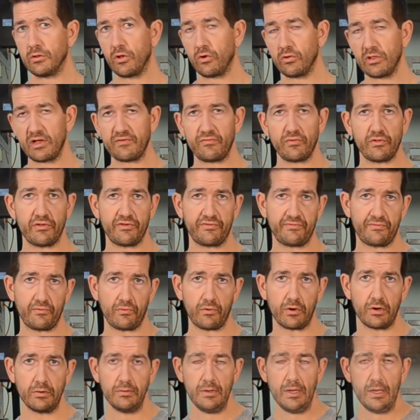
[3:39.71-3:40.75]
low level is
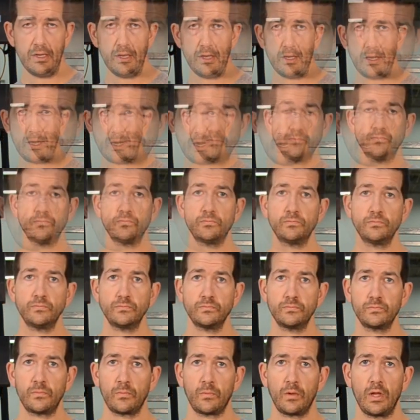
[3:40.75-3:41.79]

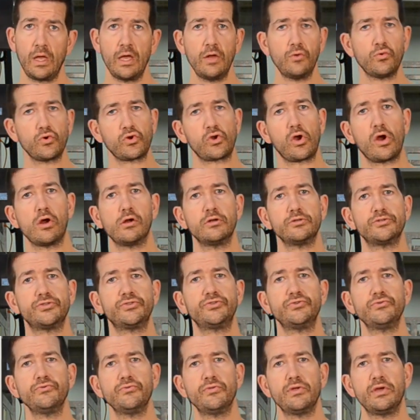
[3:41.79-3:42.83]
4. In regards
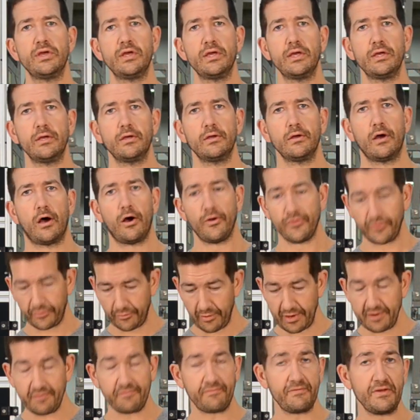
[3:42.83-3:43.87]
to all the
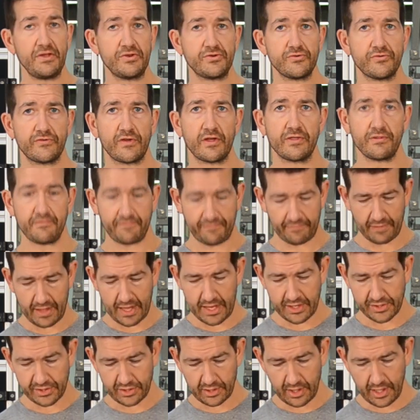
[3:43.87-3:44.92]
great features on the
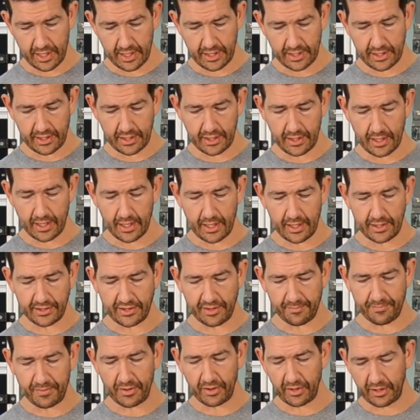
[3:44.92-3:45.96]
flashlight and
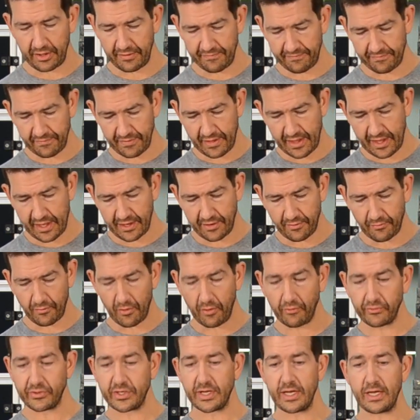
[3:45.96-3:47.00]
its ability for the head to
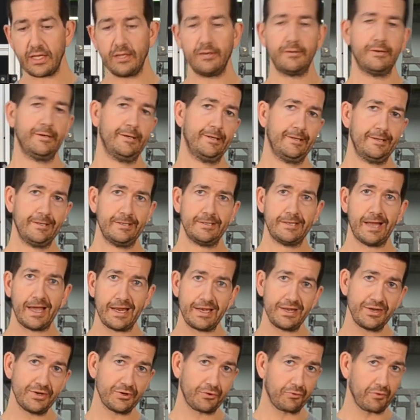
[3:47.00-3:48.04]
rotate
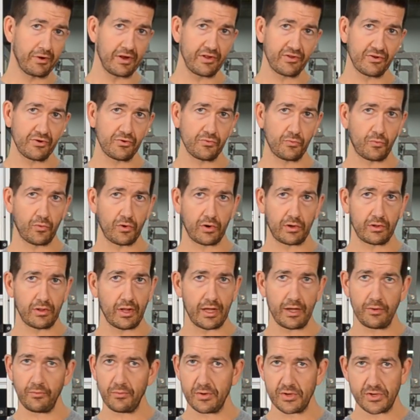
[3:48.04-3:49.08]
90 degrees into work
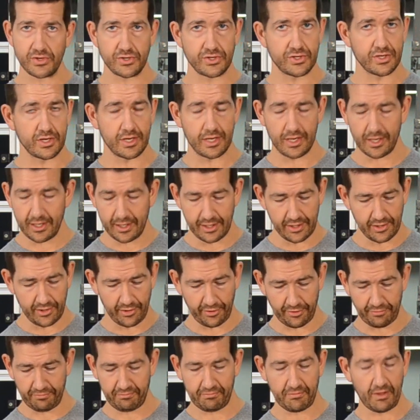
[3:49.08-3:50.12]
light, which is
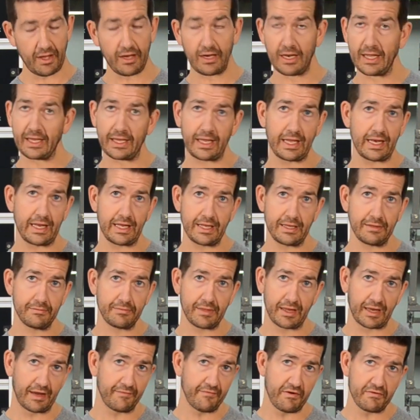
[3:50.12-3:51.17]
unlike
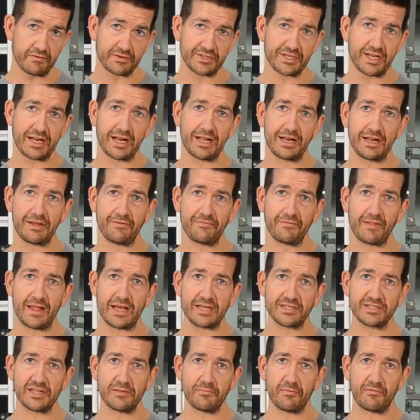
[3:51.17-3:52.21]
anything I've ever seen on any
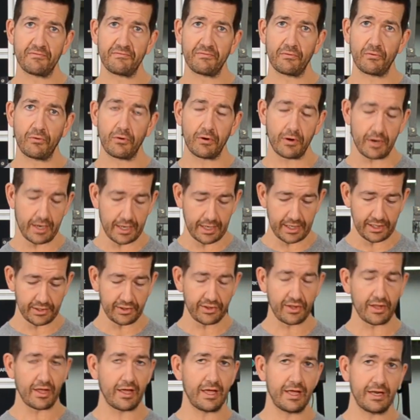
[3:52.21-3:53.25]
flashlight before, and it
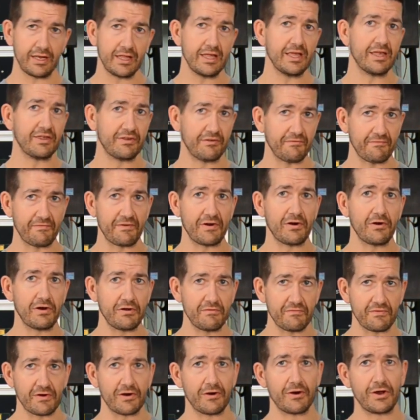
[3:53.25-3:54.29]
is a
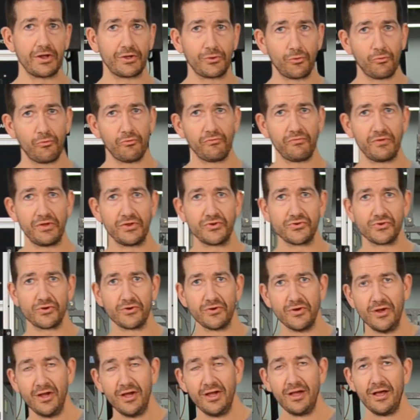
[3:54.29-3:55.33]
very, very cool
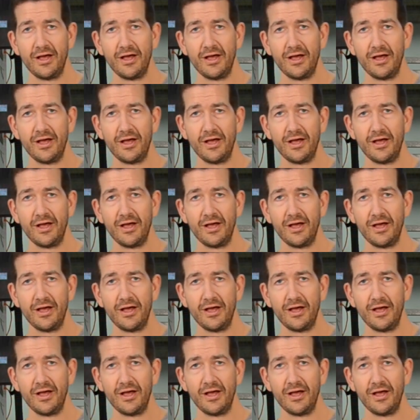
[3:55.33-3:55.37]
feature.